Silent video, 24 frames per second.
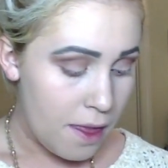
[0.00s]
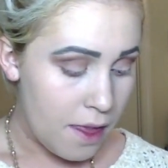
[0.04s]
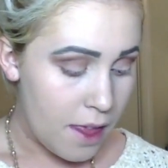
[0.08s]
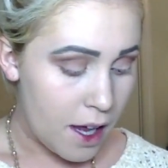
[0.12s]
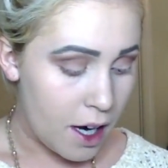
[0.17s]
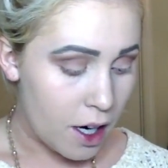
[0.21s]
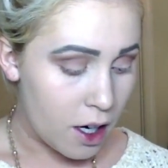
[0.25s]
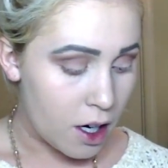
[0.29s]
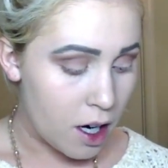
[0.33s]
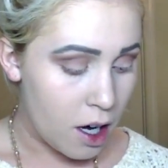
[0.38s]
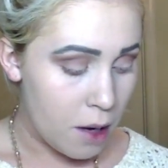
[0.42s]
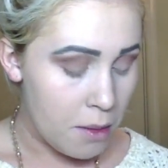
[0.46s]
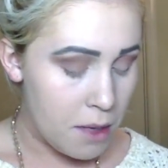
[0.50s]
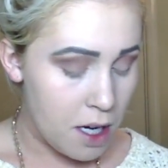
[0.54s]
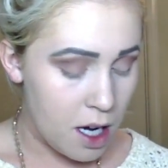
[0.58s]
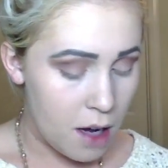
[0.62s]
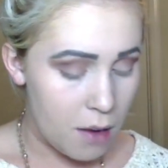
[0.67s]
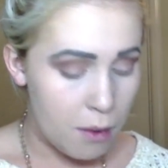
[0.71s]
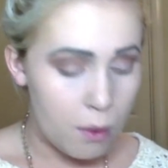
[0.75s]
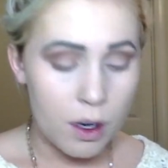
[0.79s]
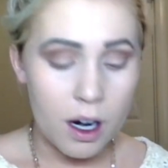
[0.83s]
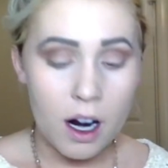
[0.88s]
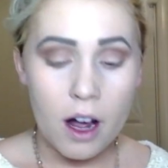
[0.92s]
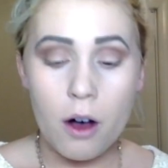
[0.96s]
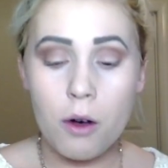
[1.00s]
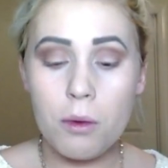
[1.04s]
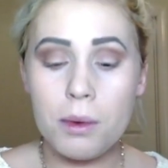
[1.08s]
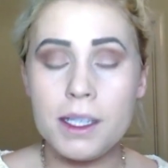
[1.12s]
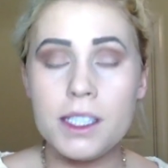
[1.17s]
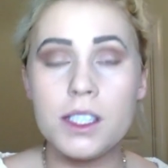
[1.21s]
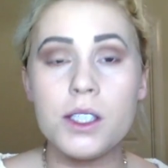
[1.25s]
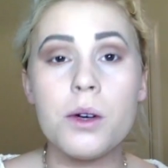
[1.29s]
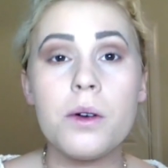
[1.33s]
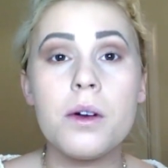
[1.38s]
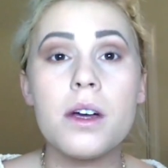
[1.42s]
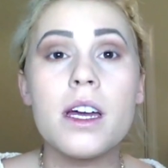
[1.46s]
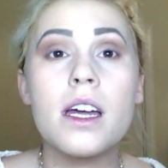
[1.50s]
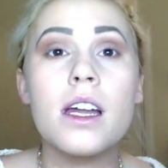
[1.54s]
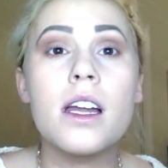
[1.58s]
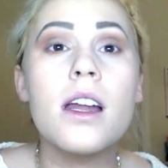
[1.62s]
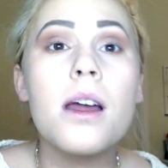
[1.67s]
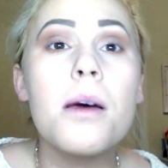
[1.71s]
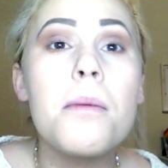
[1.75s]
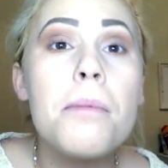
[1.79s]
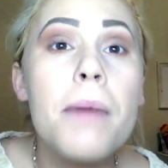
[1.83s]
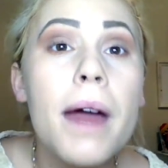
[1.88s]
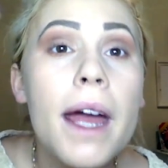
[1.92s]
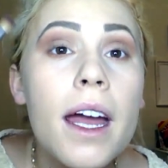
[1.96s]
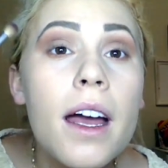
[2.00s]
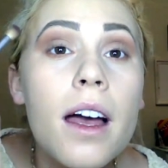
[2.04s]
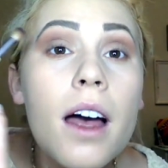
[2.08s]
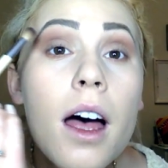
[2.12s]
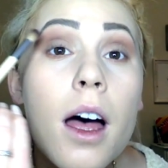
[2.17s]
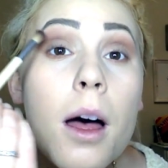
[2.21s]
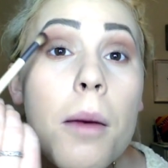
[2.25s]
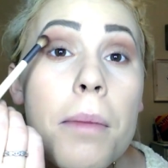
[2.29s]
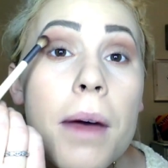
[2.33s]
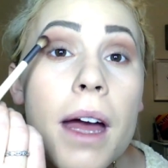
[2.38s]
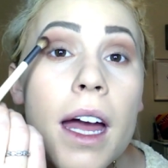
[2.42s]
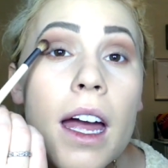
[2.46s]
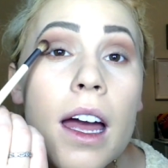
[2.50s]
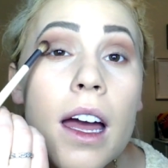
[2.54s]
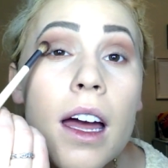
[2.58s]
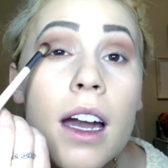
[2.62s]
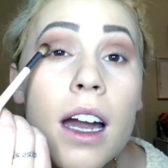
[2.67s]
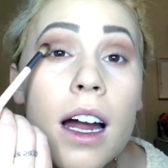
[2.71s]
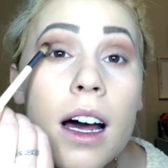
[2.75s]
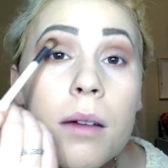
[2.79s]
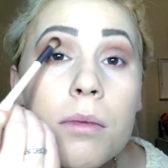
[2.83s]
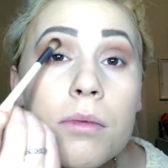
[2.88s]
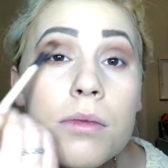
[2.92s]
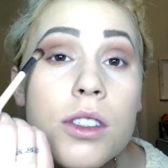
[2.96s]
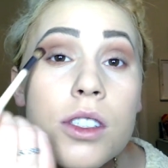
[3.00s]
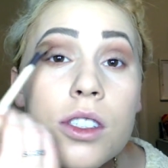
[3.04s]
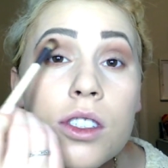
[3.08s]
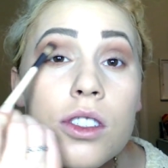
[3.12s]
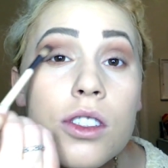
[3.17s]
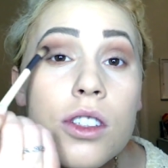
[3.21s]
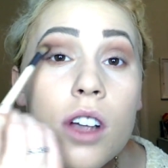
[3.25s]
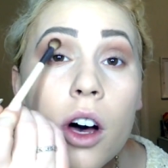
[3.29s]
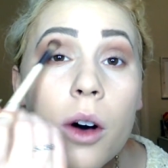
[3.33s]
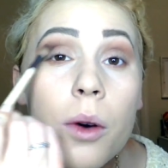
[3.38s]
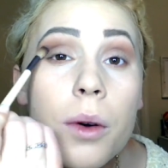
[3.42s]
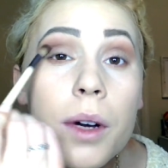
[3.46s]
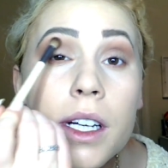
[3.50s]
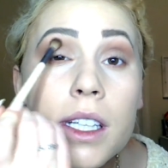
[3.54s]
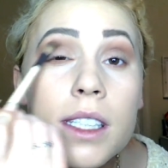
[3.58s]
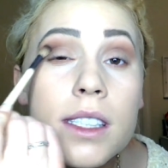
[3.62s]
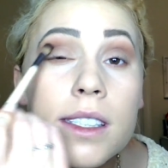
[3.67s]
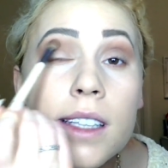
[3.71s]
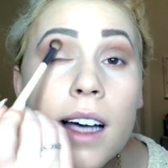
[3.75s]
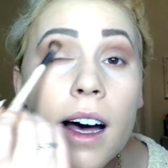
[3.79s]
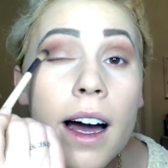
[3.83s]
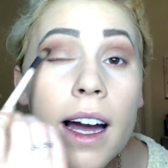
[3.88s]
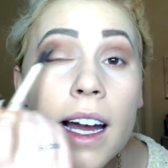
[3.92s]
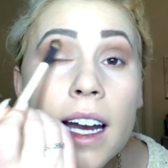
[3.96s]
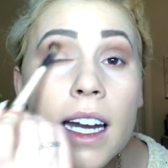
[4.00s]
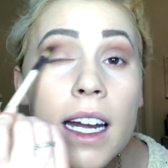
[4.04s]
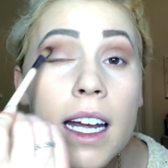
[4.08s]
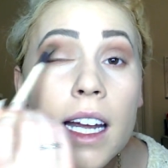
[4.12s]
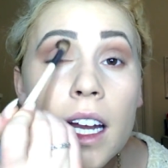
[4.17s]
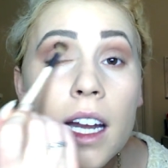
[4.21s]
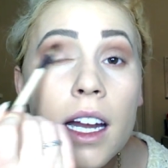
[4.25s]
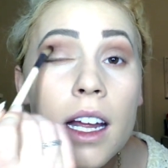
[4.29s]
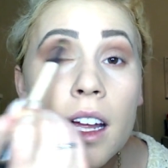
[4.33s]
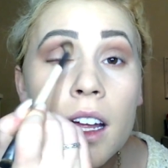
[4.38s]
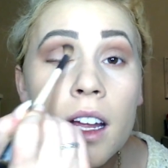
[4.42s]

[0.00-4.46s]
that are coming up where I'll be doing makeup, and I'm so excited.